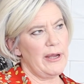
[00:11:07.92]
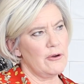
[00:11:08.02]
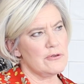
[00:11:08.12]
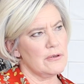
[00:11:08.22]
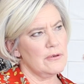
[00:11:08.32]
we
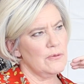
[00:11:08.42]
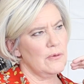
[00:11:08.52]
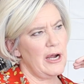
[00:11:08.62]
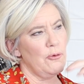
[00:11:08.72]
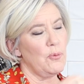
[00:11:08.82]
here
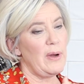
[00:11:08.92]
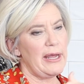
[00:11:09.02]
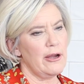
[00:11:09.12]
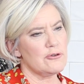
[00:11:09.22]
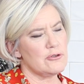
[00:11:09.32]

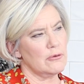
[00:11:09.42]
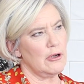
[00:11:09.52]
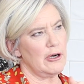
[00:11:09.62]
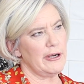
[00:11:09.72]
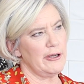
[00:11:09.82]
so
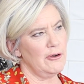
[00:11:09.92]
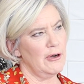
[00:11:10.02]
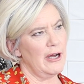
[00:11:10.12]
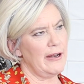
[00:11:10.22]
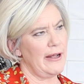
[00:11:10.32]
long? And
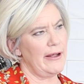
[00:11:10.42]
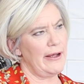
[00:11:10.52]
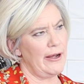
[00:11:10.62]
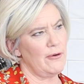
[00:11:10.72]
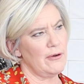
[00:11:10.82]
you got
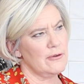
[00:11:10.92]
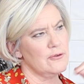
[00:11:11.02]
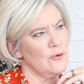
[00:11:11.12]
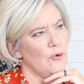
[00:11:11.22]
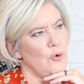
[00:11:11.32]
out
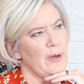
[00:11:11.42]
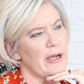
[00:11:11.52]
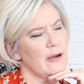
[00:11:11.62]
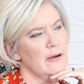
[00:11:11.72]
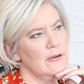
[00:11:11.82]
so quick.
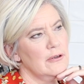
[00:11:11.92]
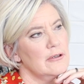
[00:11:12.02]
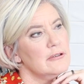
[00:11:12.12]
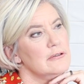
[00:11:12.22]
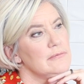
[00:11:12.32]
Yeah.
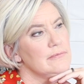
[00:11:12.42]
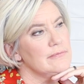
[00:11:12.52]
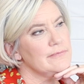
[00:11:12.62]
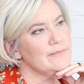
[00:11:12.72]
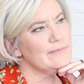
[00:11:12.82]
In a
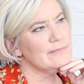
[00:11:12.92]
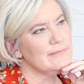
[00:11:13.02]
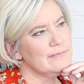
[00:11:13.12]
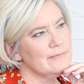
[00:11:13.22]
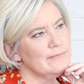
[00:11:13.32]
humorous way, I would
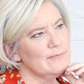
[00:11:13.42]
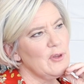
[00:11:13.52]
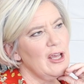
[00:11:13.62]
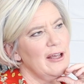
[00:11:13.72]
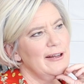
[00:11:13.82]
say that.
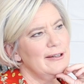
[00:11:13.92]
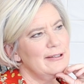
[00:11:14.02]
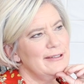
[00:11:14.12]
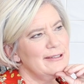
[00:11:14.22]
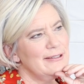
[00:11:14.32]
That's not a
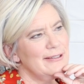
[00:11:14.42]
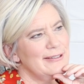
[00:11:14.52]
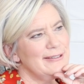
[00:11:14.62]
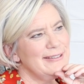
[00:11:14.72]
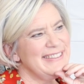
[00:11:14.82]
serious
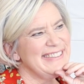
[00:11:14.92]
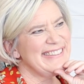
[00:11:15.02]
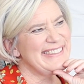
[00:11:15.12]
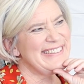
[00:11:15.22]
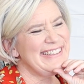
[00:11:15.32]
question, but
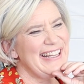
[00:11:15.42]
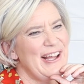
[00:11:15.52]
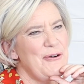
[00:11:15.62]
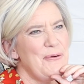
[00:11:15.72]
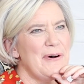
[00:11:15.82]
yeah.